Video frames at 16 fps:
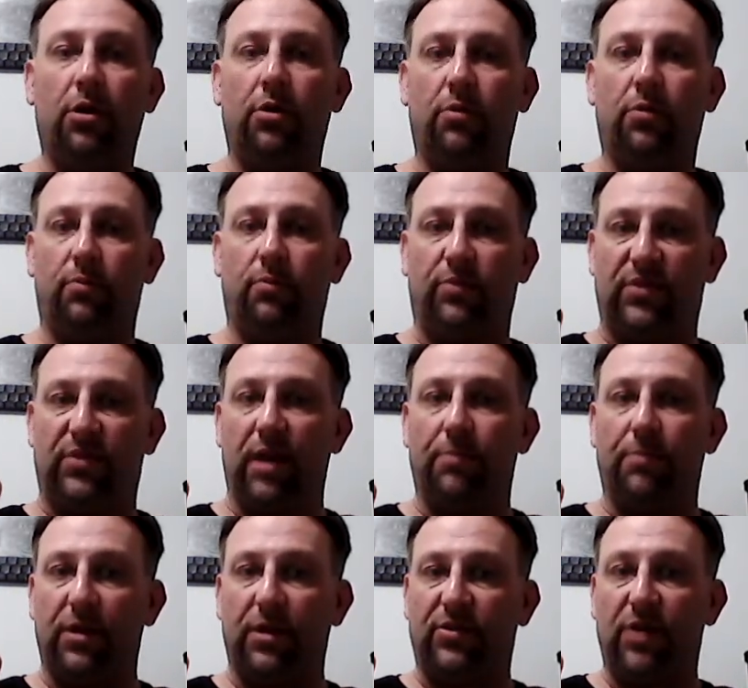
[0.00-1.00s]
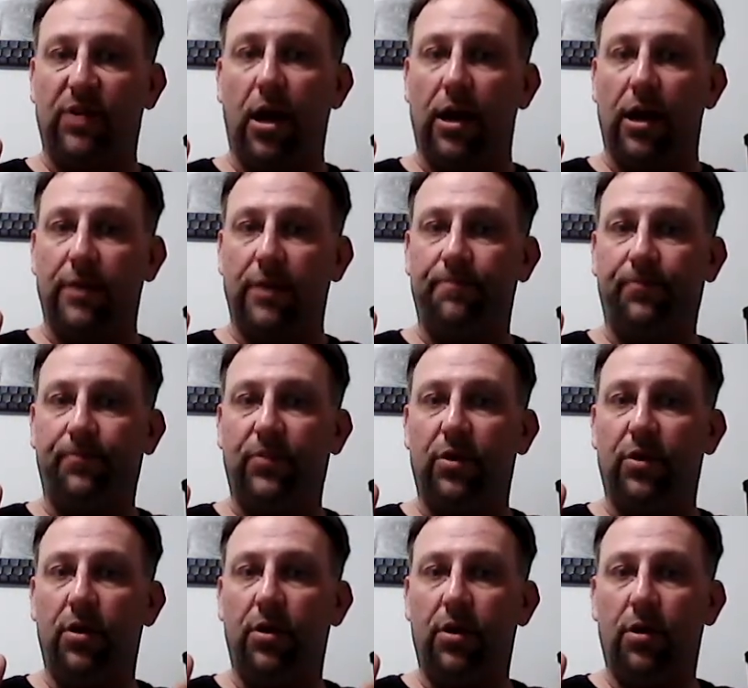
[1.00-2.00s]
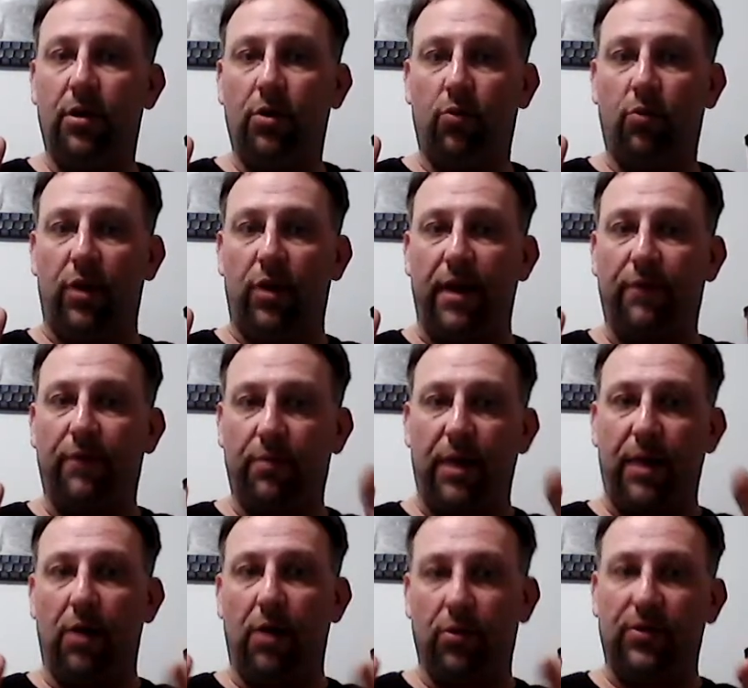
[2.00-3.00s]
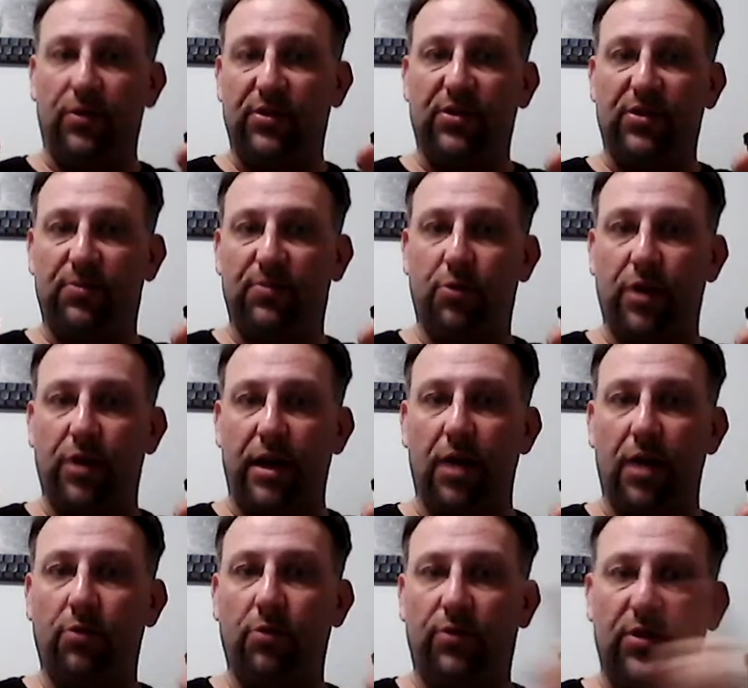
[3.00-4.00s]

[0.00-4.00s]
side by side, whatever power this is putting out,